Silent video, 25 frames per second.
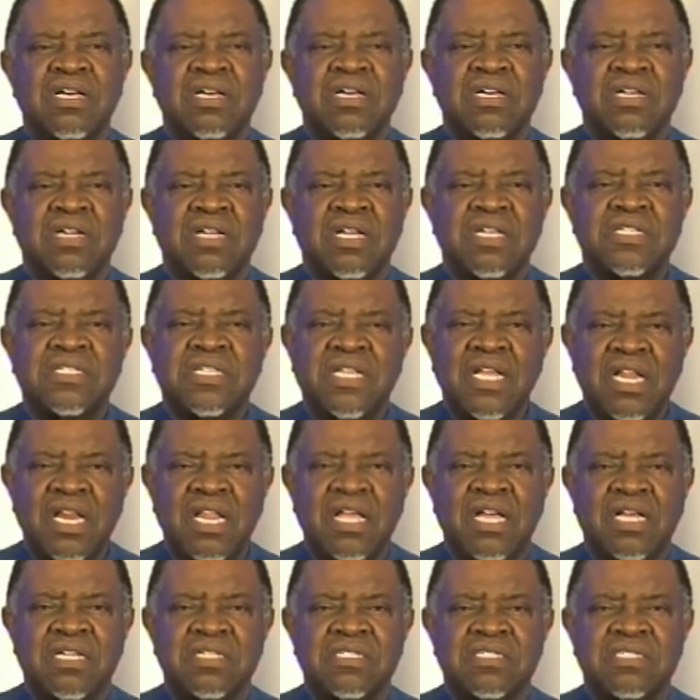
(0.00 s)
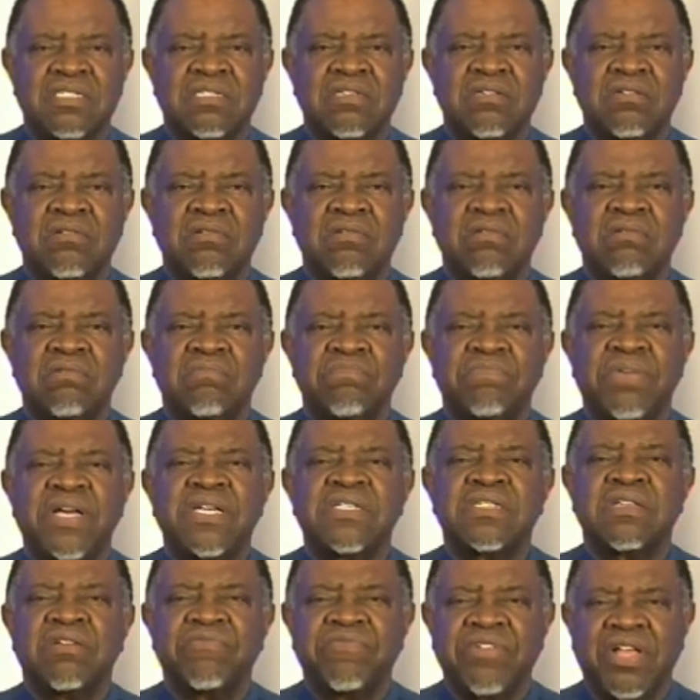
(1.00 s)
resilience,
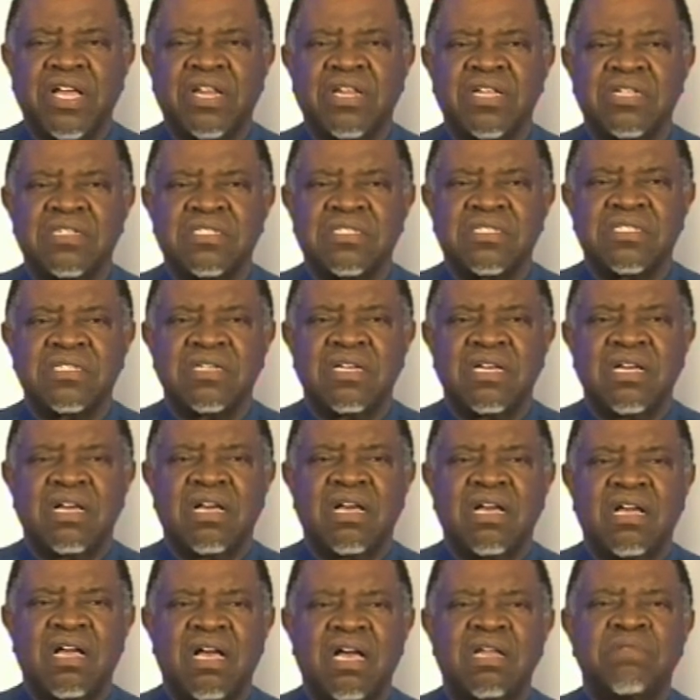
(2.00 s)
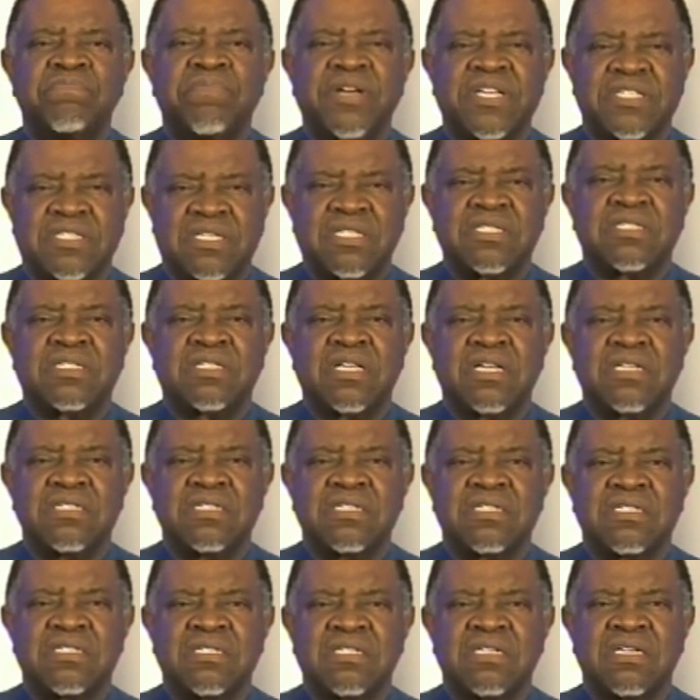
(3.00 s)
perseverance, and
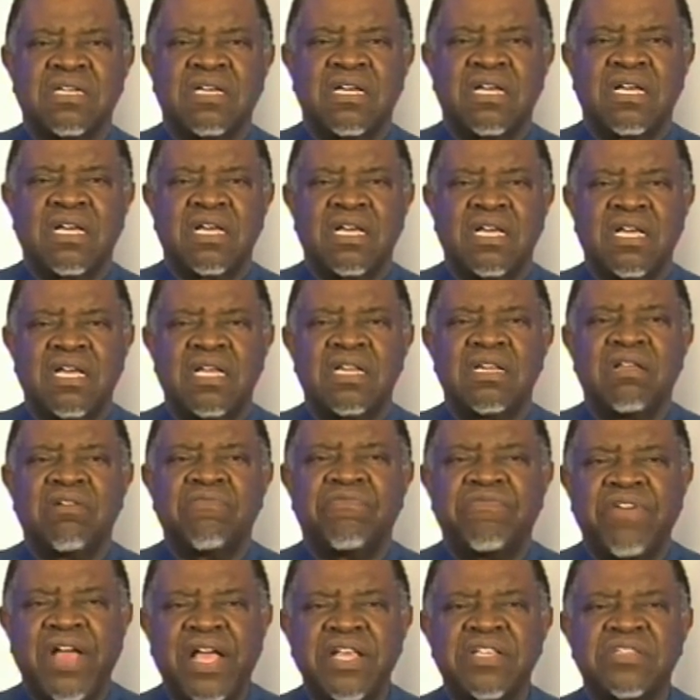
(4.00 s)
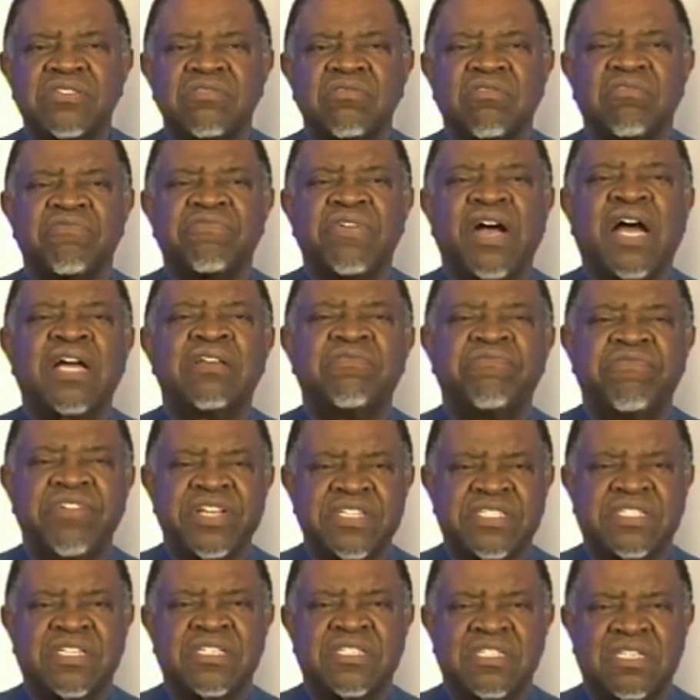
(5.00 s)
persistence in the face of
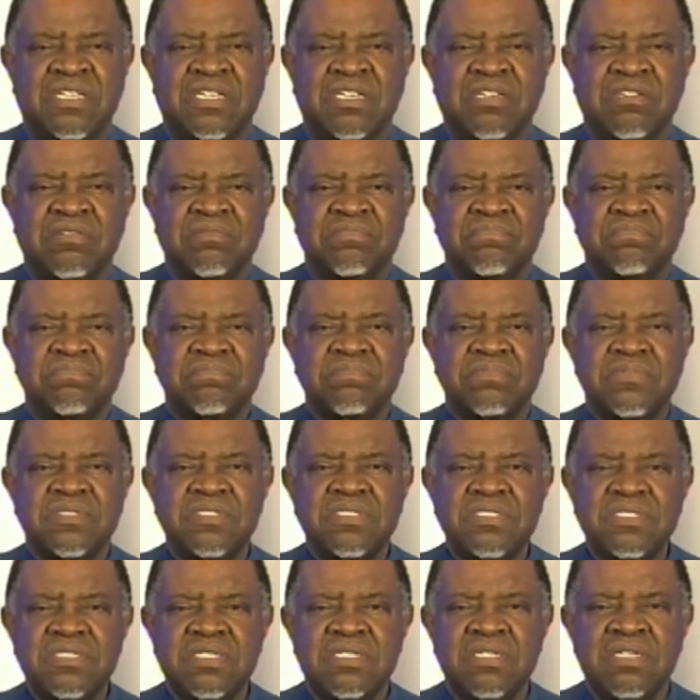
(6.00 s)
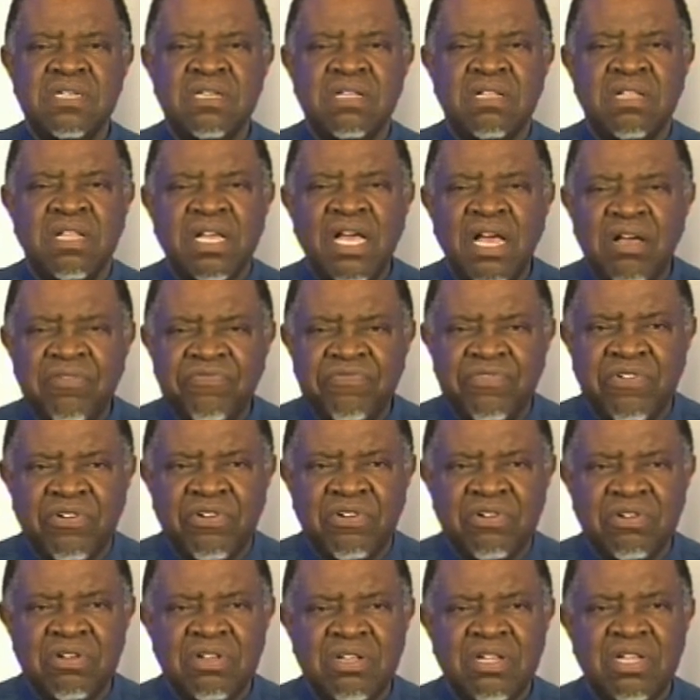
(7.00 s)
adversity. Therefore,
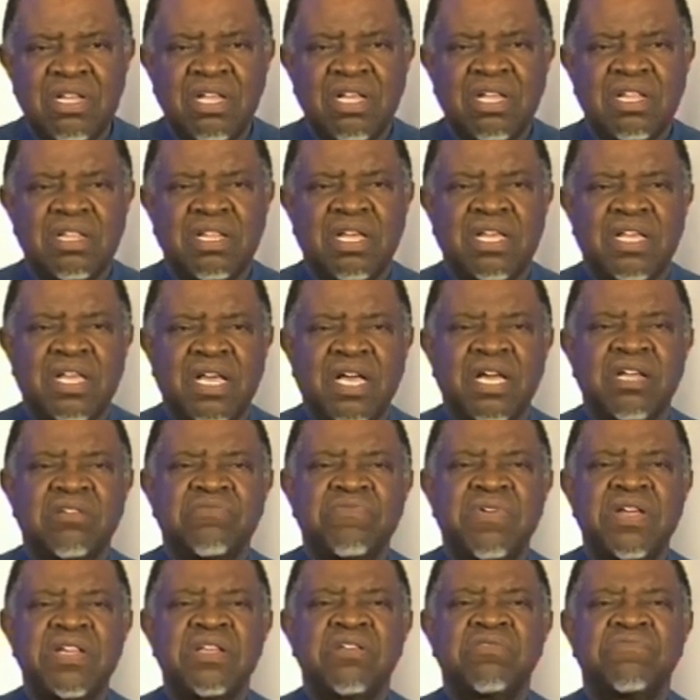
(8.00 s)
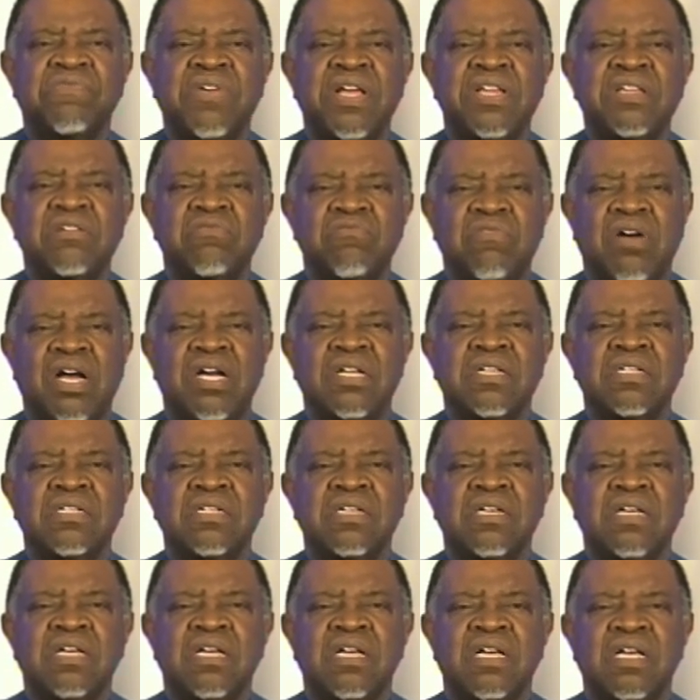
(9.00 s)
the year 2021
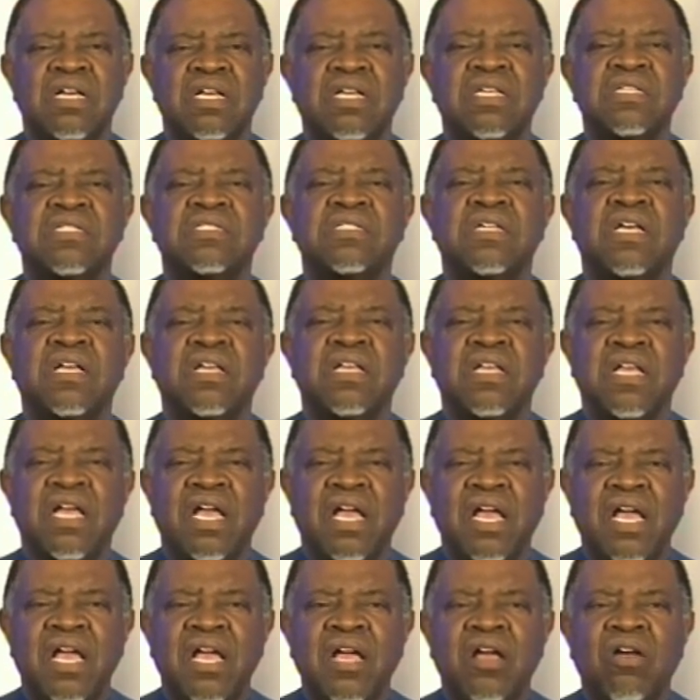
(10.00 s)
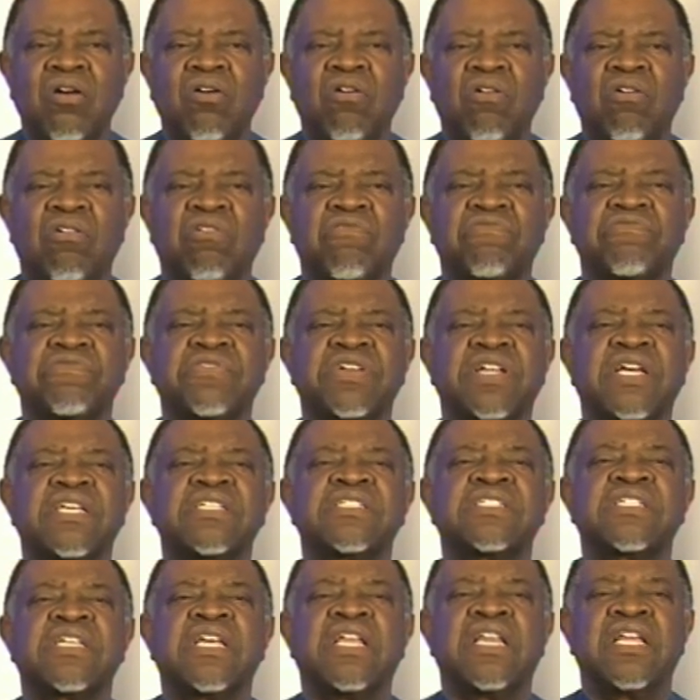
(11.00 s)
is the year of
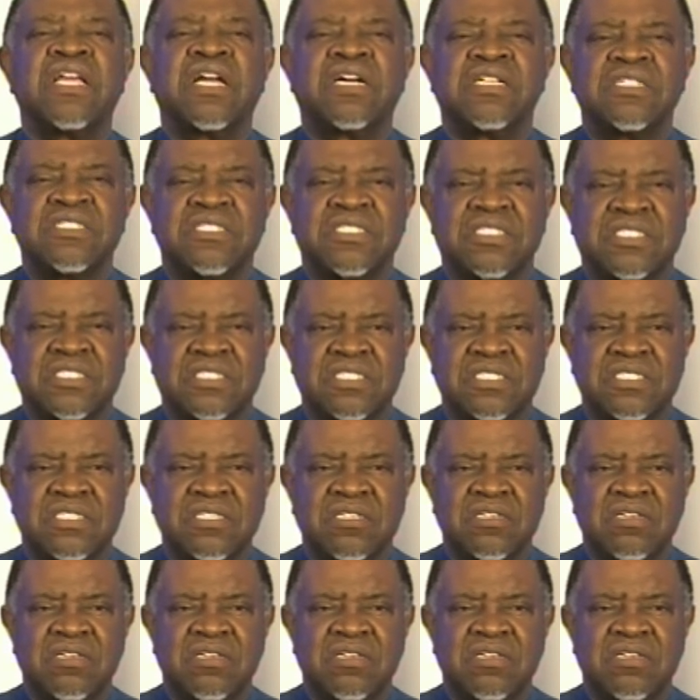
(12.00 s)
resilience.